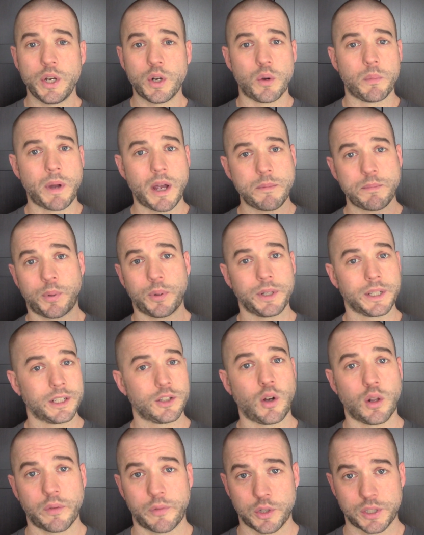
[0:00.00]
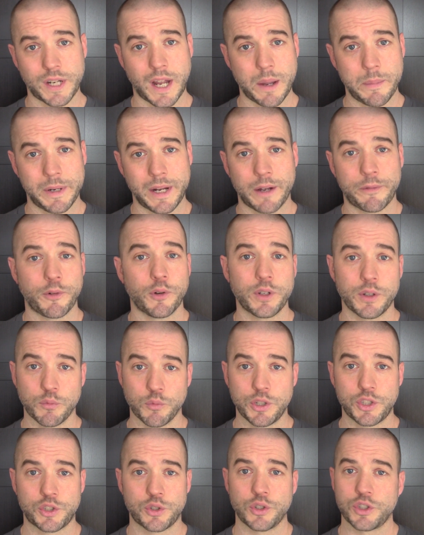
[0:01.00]
don't mind putting in all of our time and effort
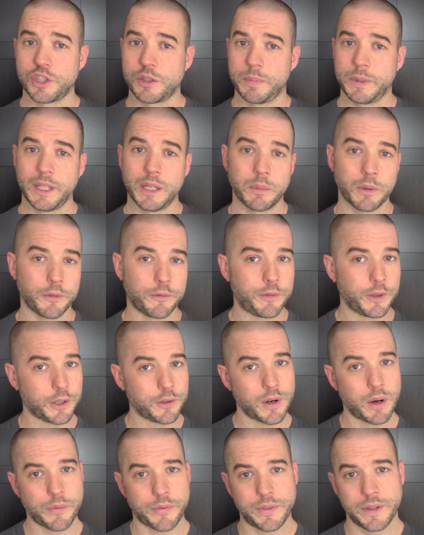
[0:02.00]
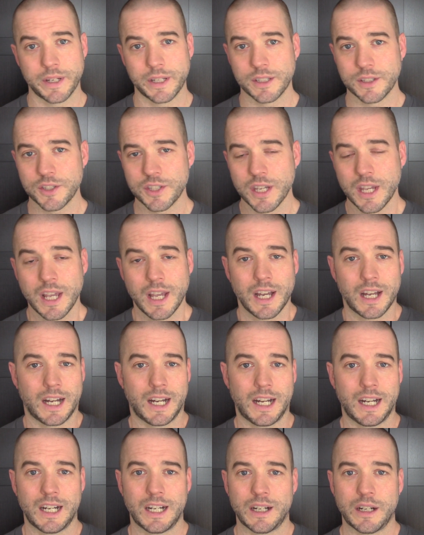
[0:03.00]
and research to being able to figure out things
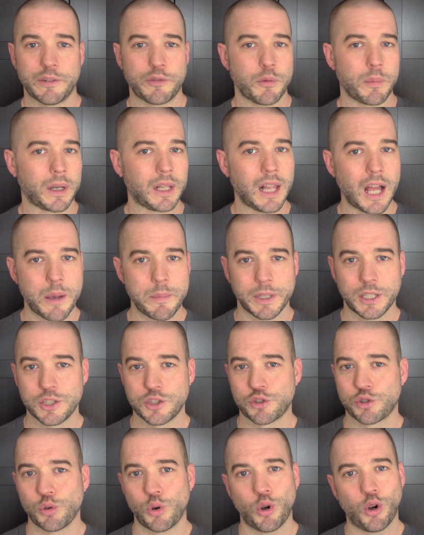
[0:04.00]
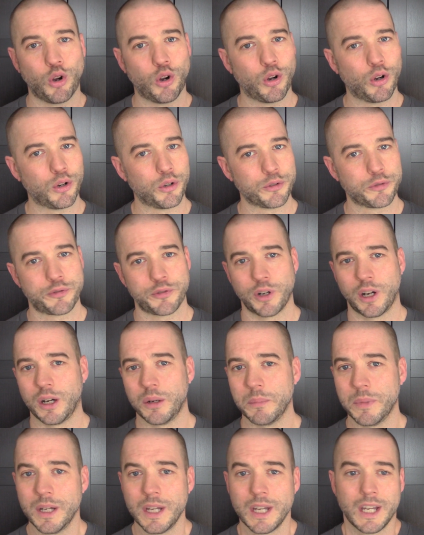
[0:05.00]
uh, from climate control,
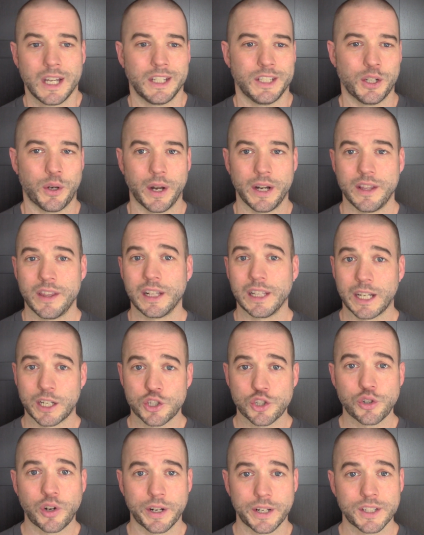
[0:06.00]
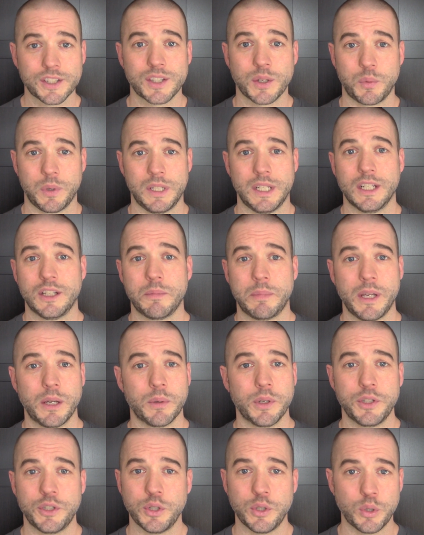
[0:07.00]
from you know any of the electronics that we need to be
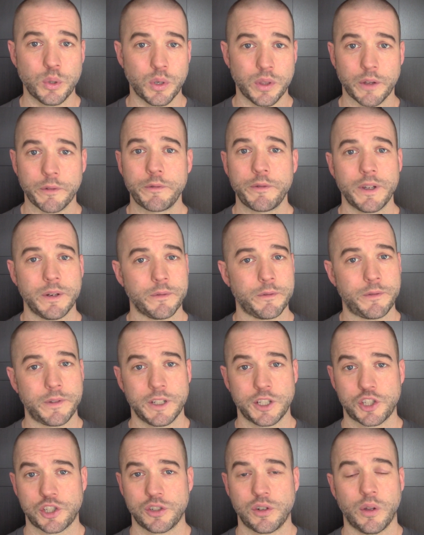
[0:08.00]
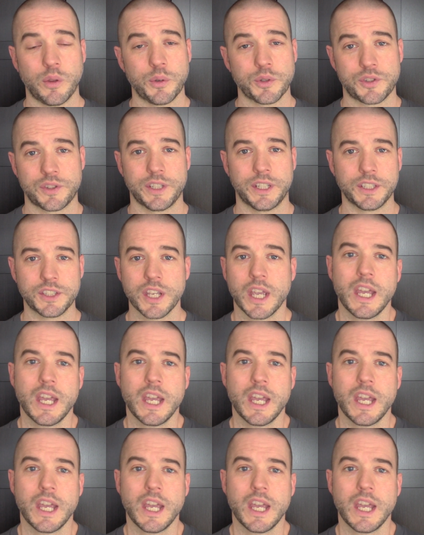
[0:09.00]
able to do and the fit and finish and all those things.